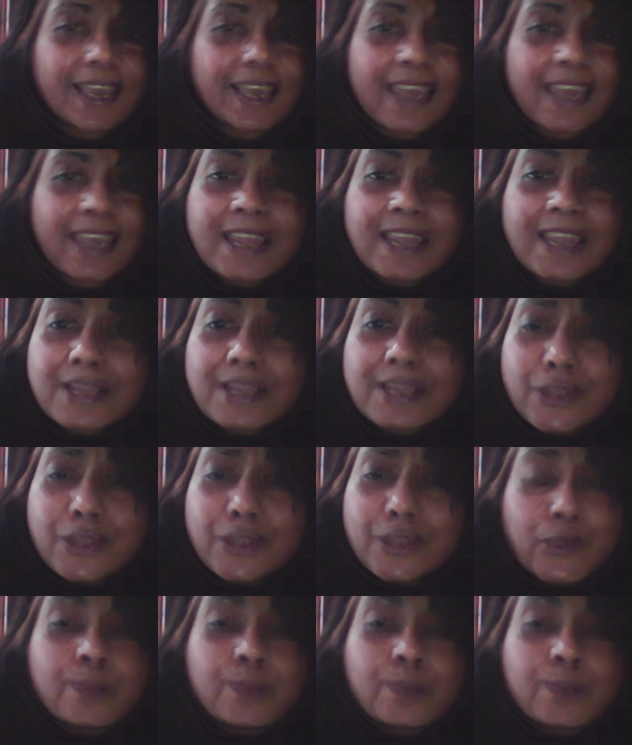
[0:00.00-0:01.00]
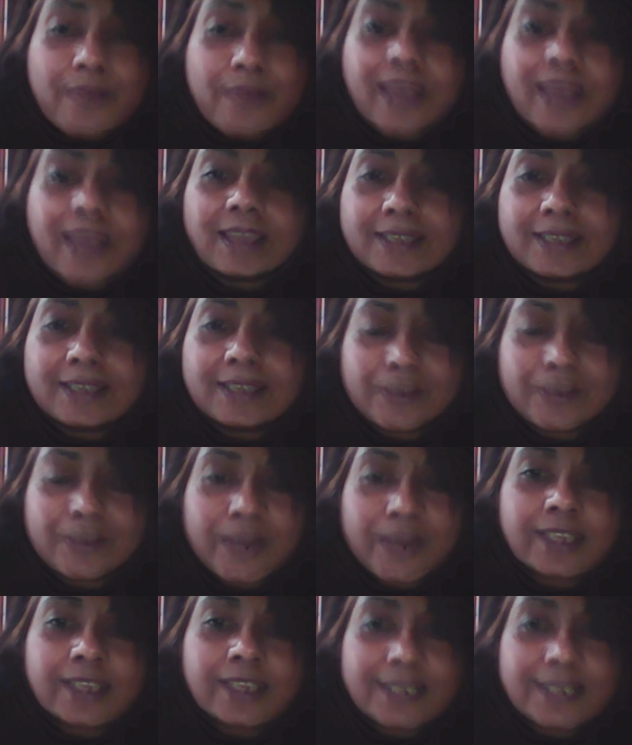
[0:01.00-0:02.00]
inhumane
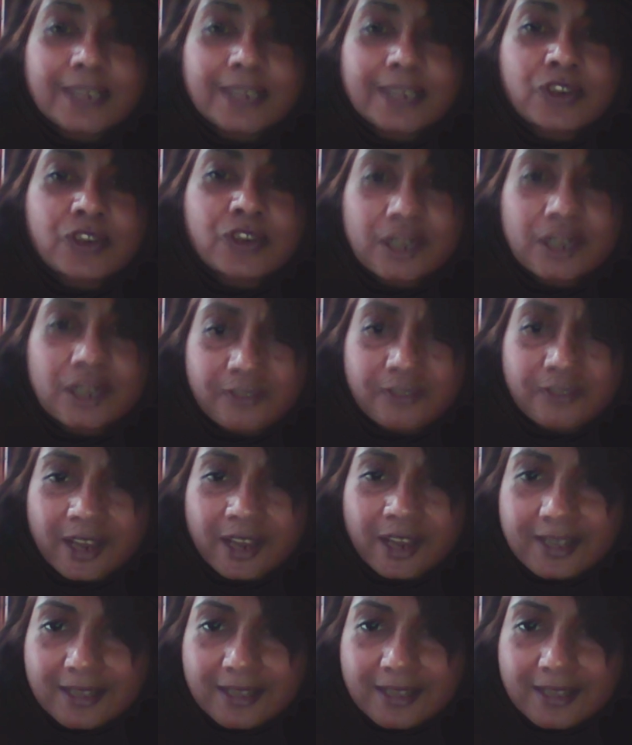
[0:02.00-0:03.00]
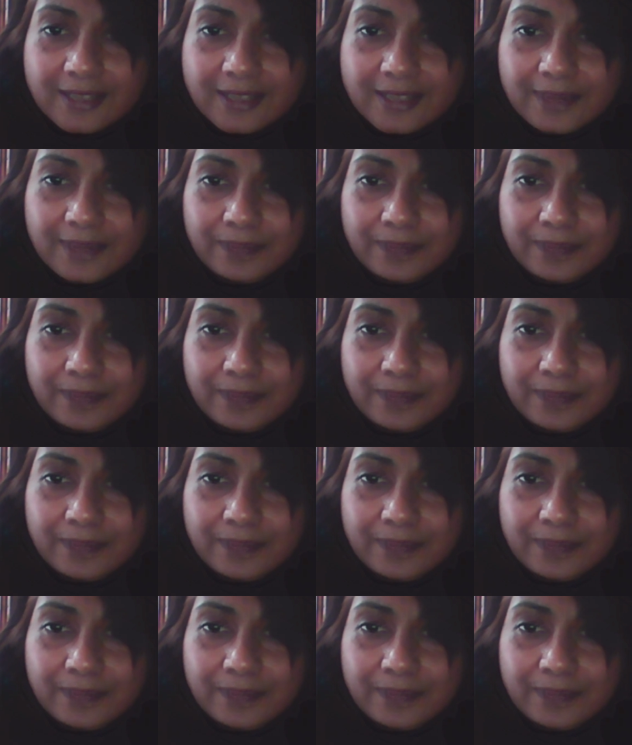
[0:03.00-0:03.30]
directed energy devices,